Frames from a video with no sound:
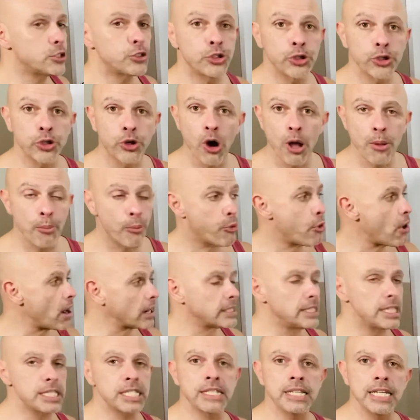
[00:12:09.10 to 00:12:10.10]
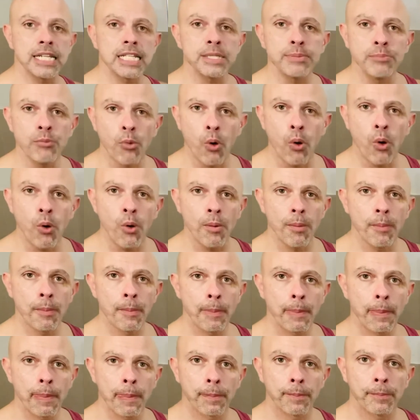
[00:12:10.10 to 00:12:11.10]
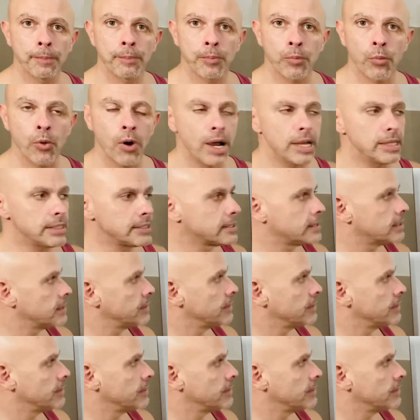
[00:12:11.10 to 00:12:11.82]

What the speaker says: go and practice this more, right?